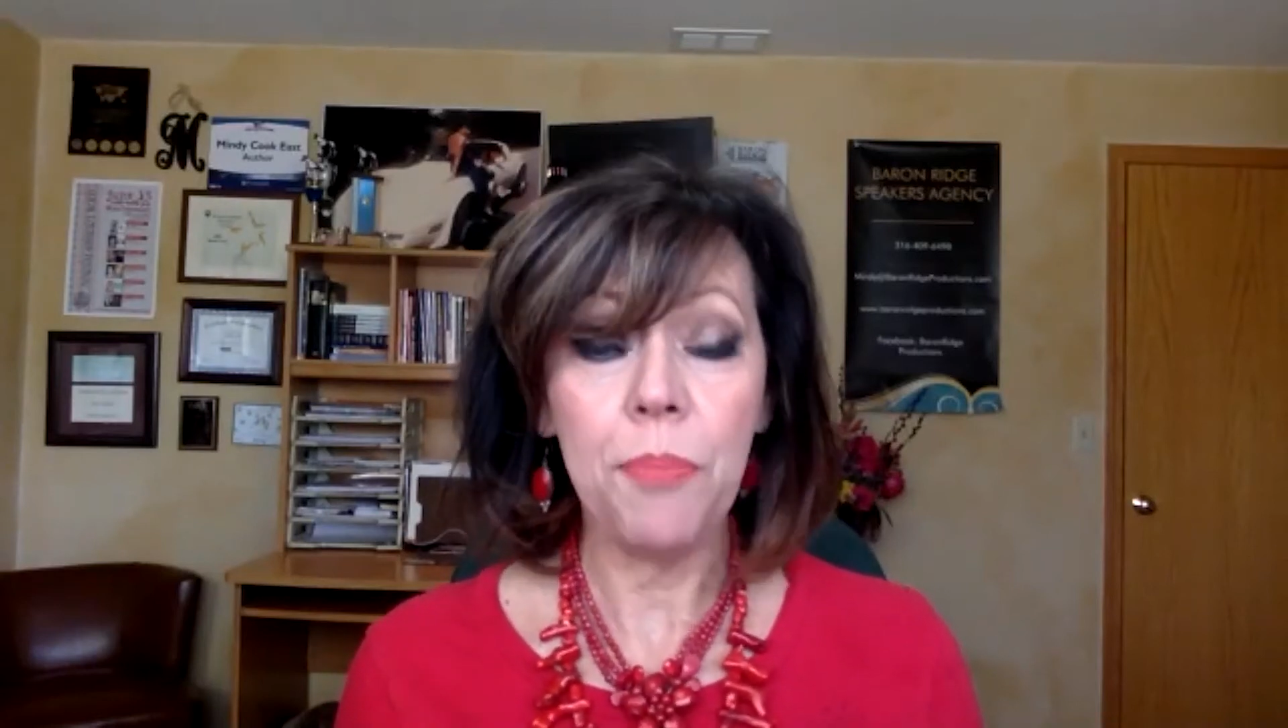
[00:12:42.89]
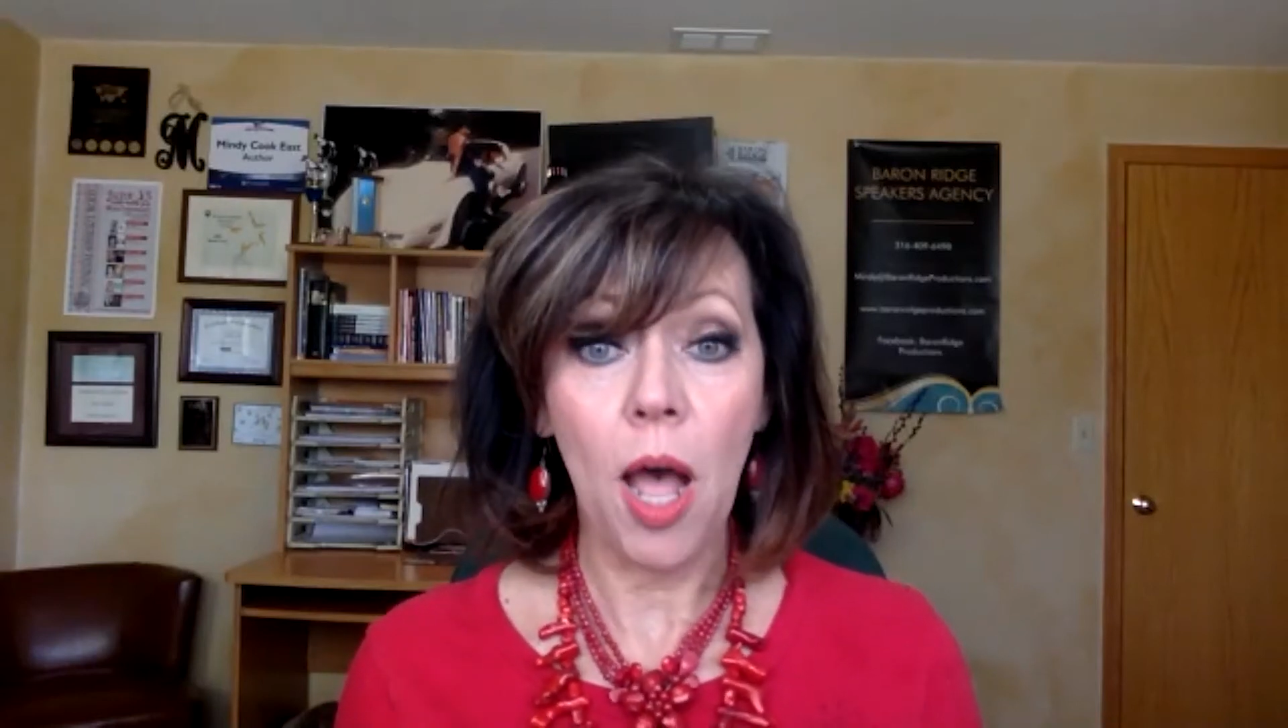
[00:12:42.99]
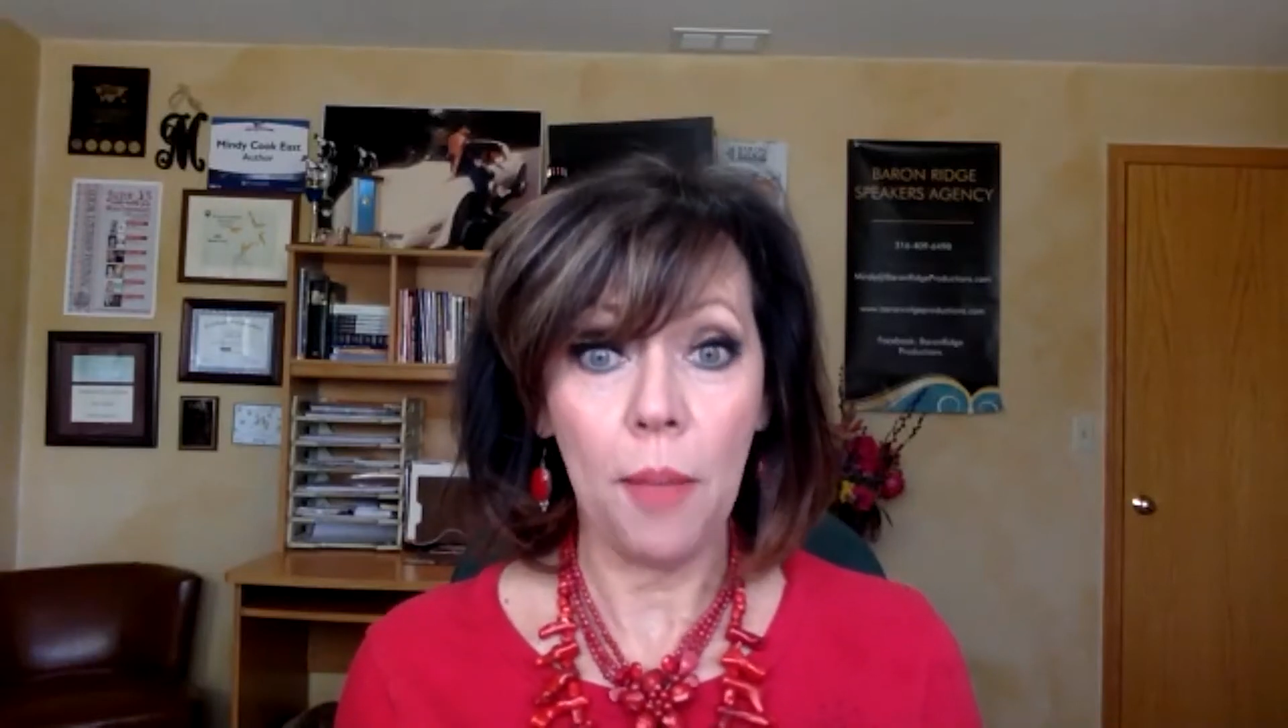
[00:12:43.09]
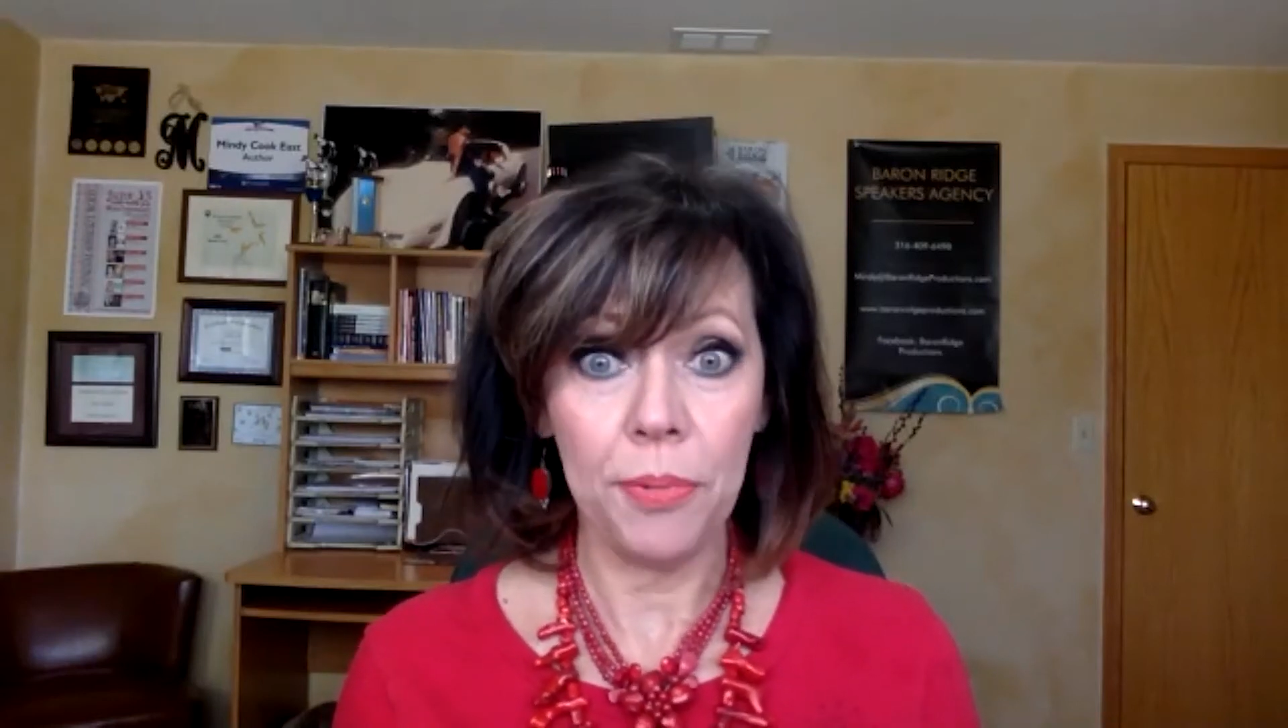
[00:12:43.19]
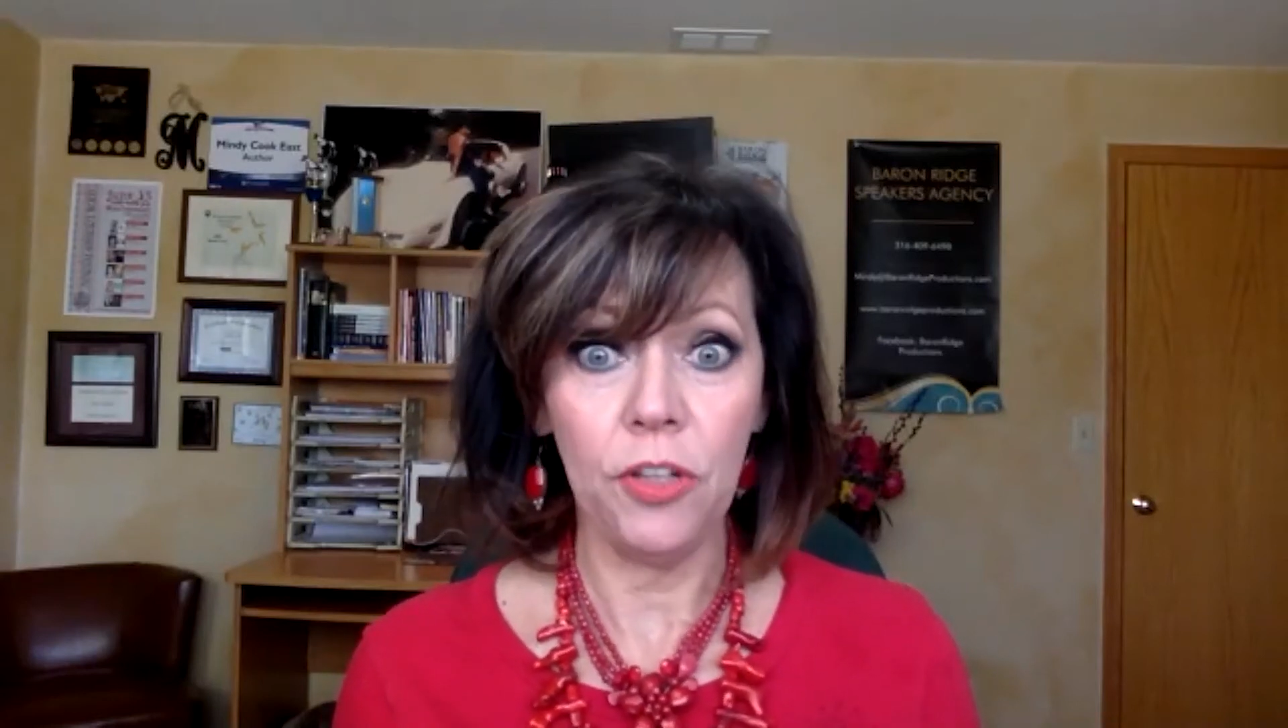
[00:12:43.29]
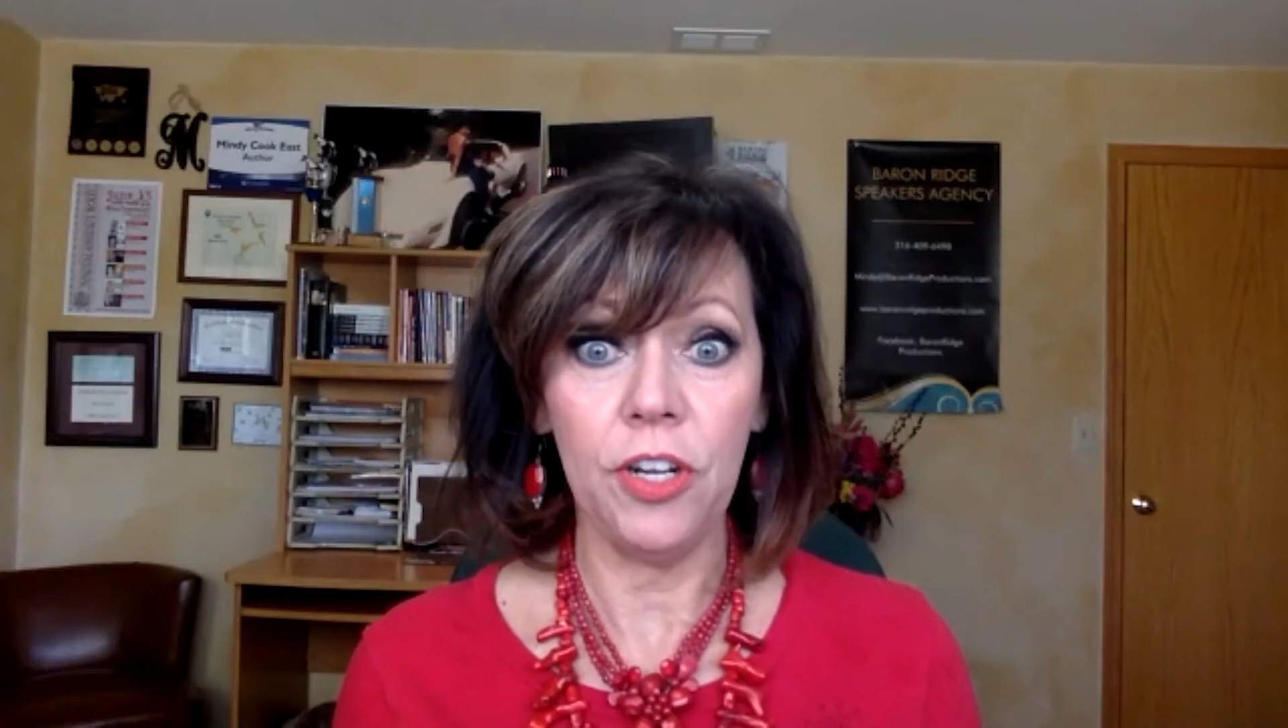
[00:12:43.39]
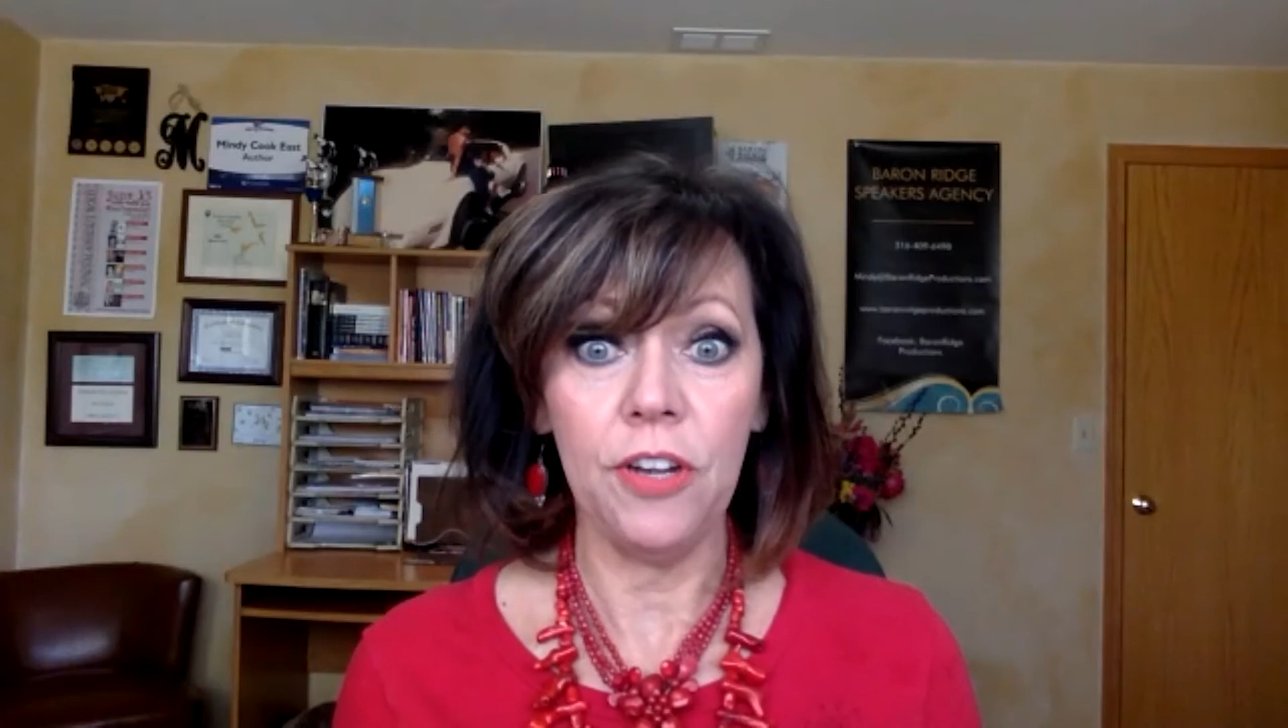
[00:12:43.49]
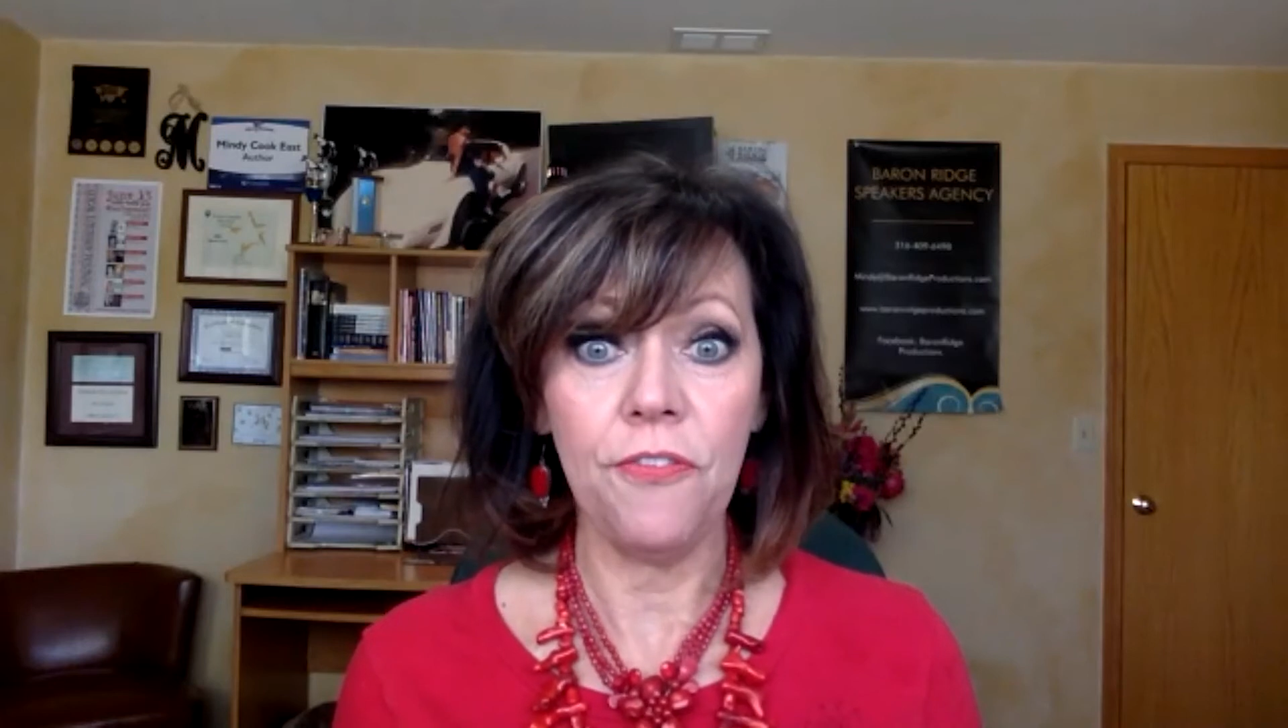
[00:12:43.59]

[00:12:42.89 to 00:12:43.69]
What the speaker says: popular in